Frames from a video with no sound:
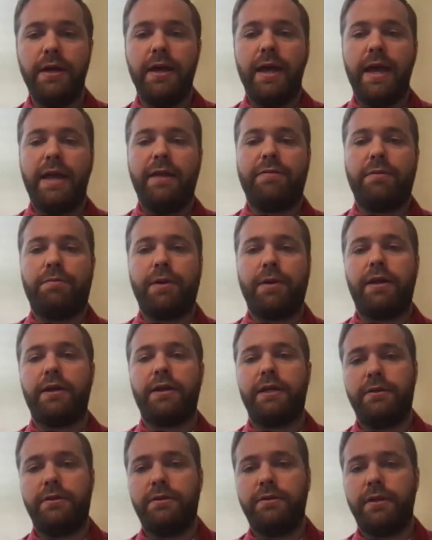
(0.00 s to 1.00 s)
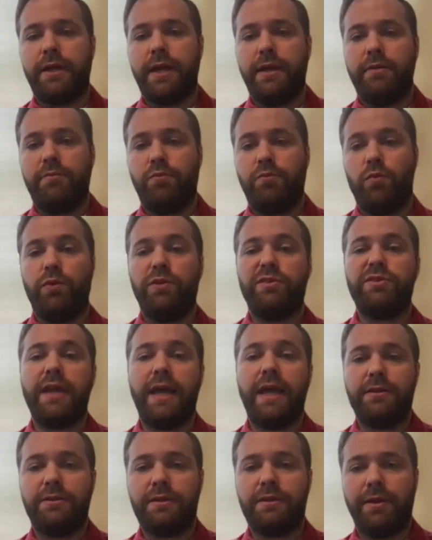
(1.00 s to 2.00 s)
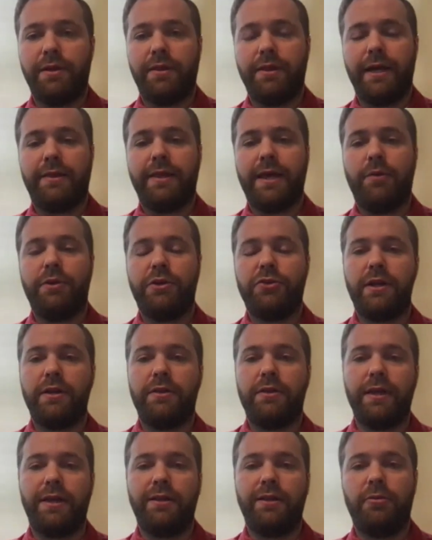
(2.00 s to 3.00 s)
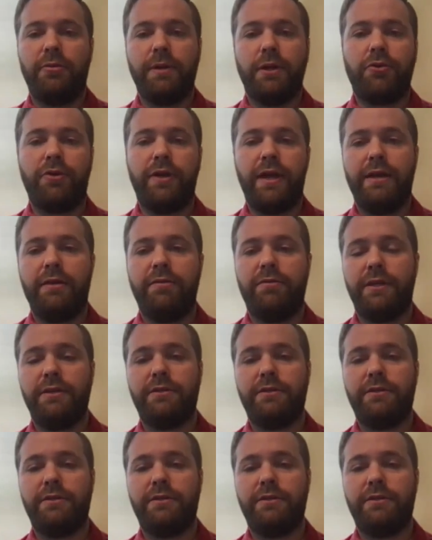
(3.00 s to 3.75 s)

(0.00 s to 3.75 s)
And if the product can withstand something like that, we try to think a little bit creatively.